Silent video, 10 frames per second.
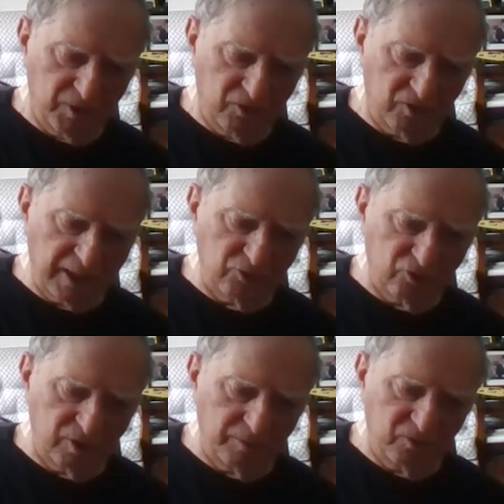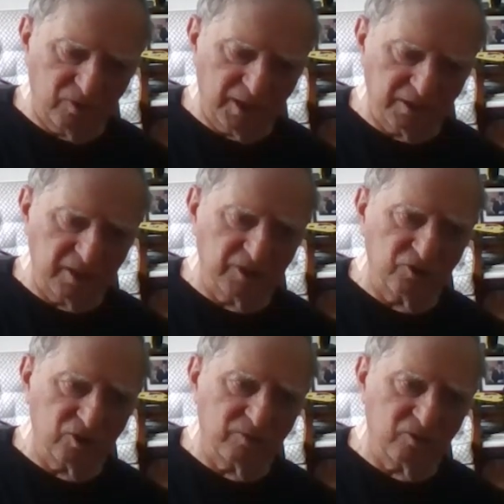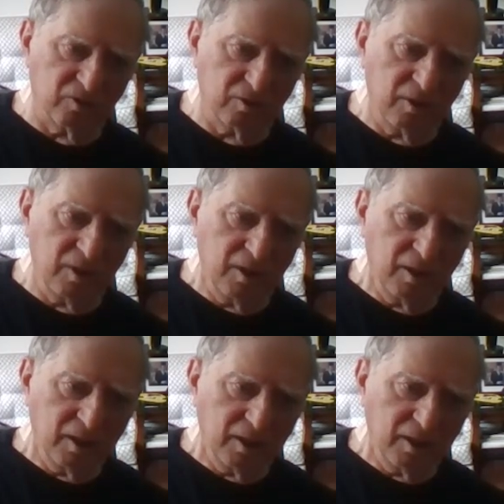scout ships, and gunships. Mm